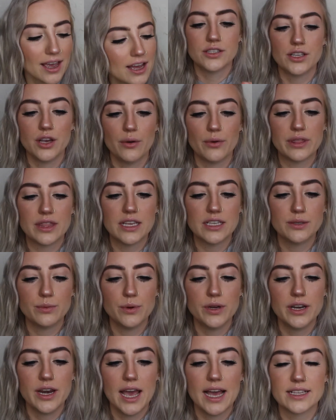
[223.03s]
So this
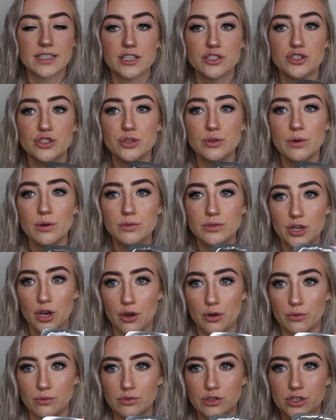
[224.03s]
one has a
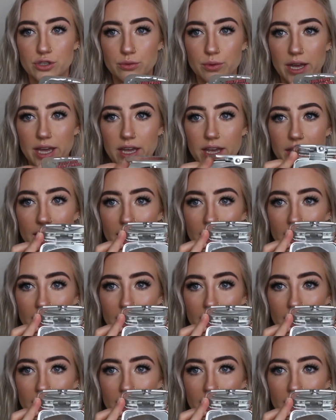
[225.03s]
duotone to it.